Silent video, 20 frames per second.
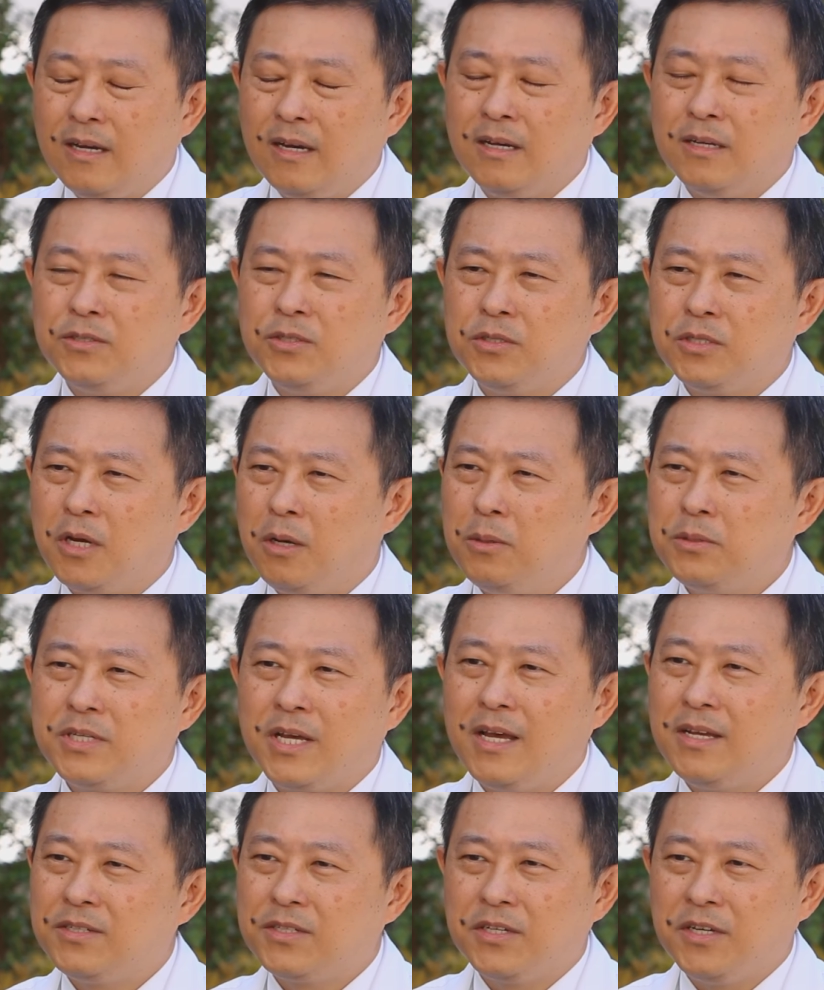She's always
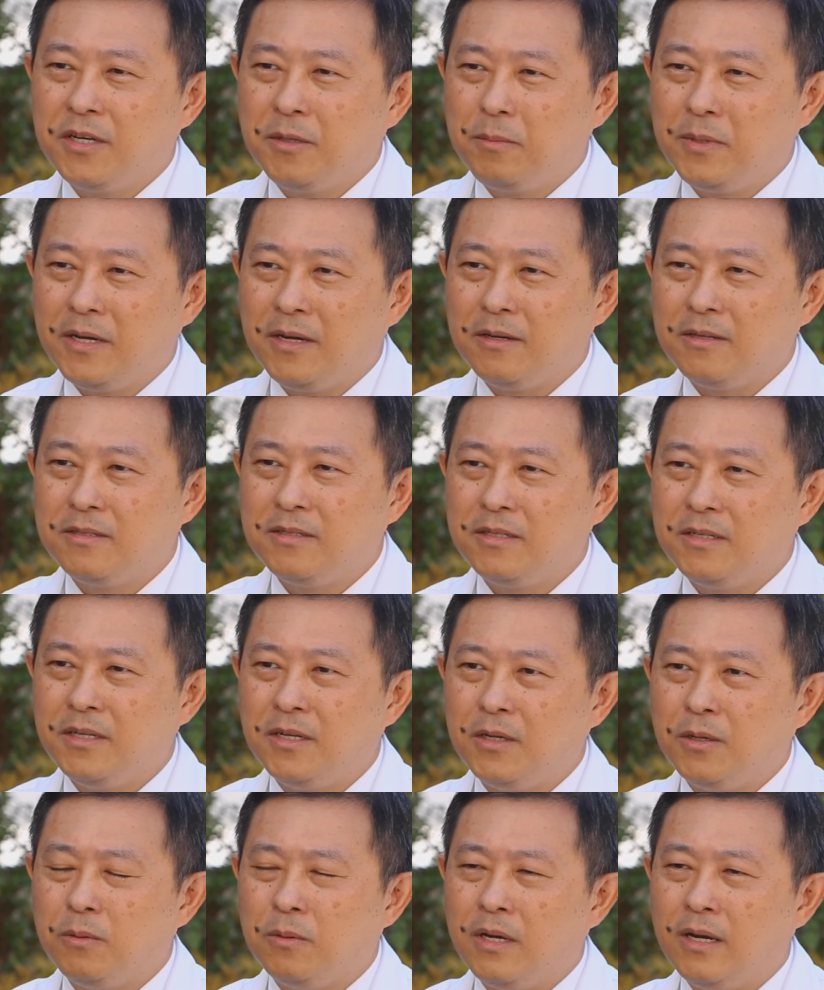asking about,
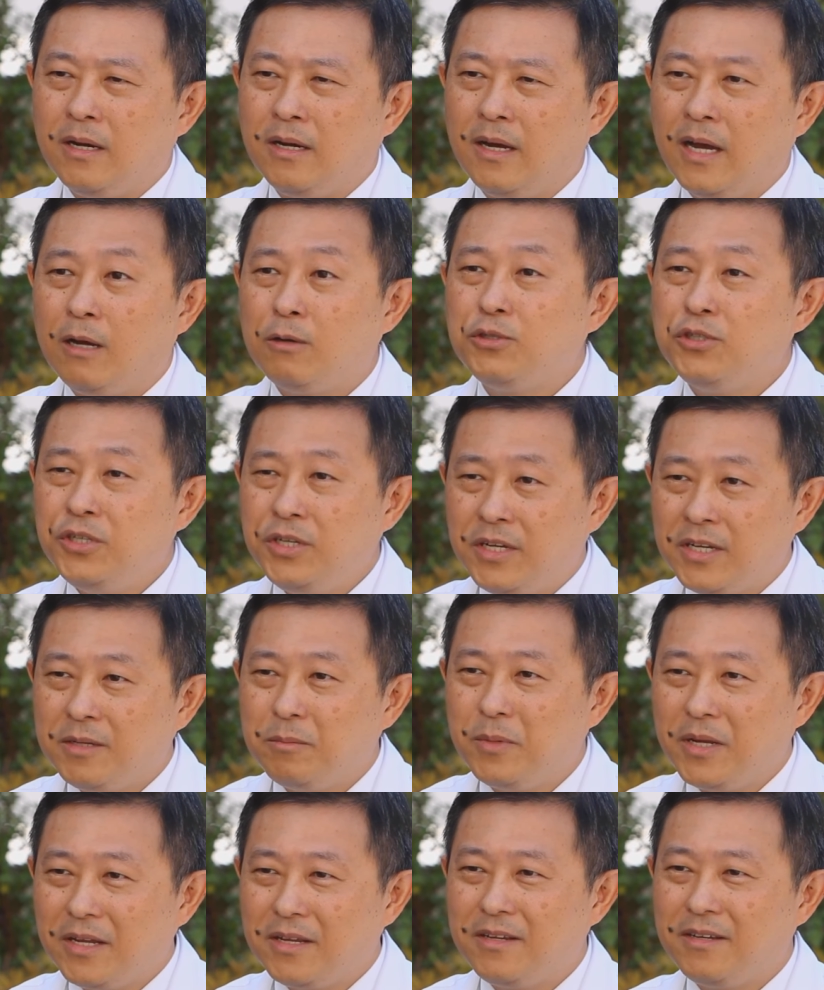how she can
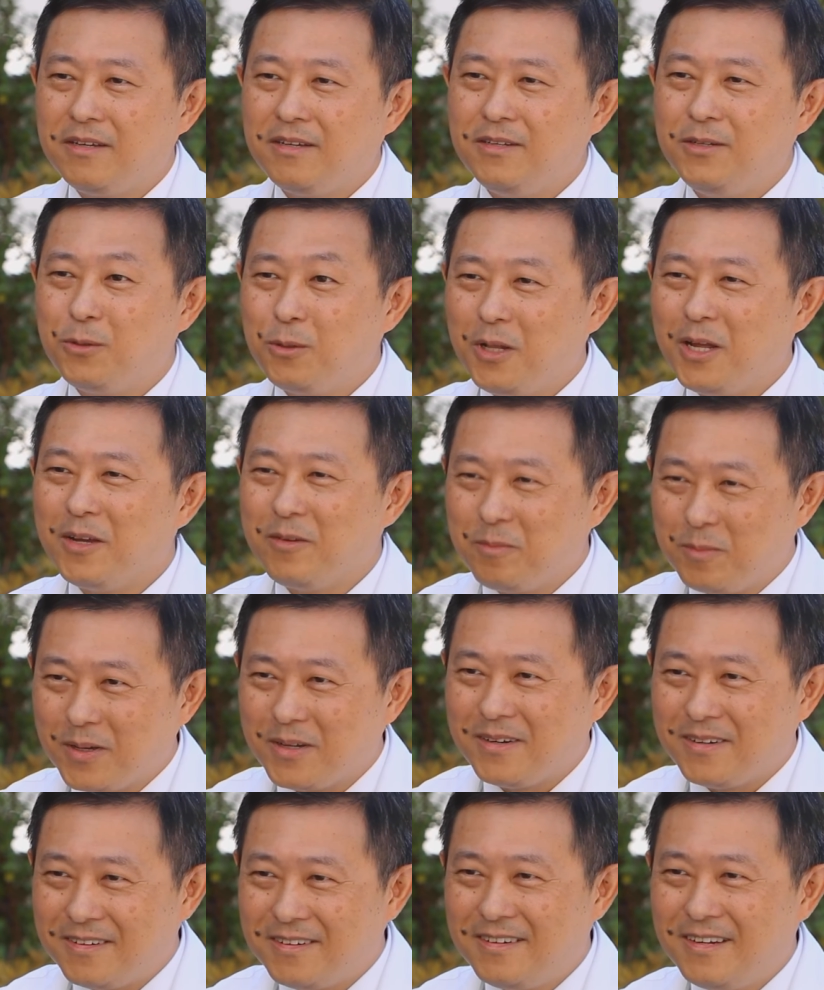make your life
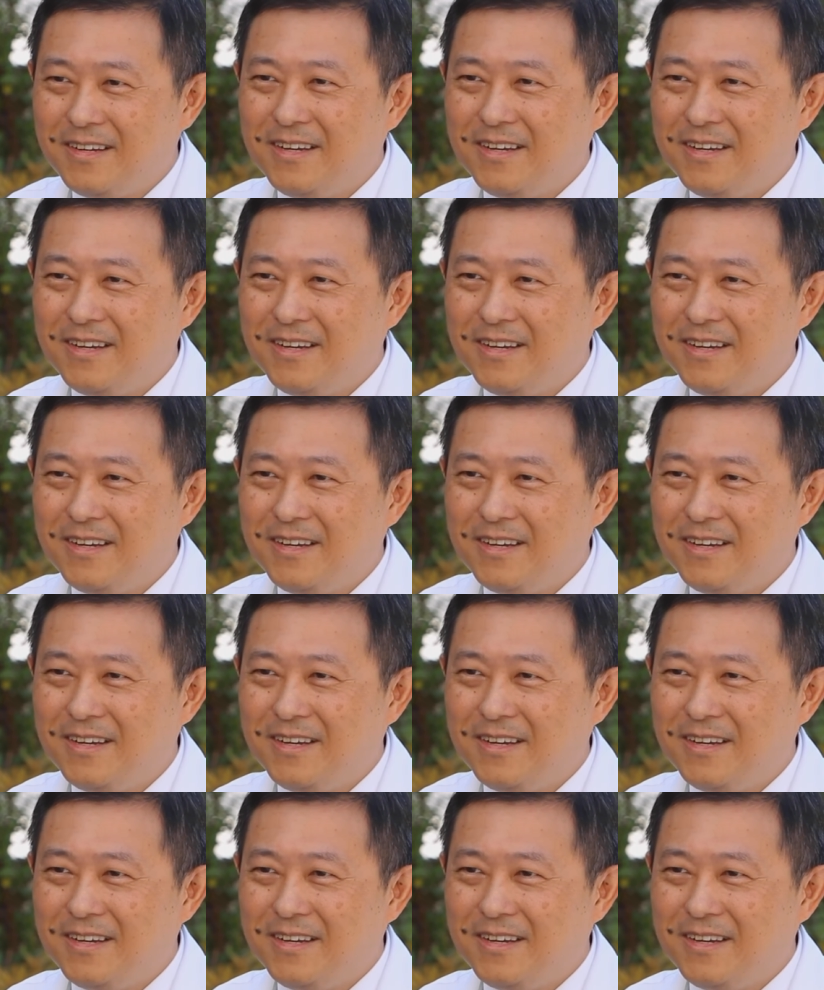better.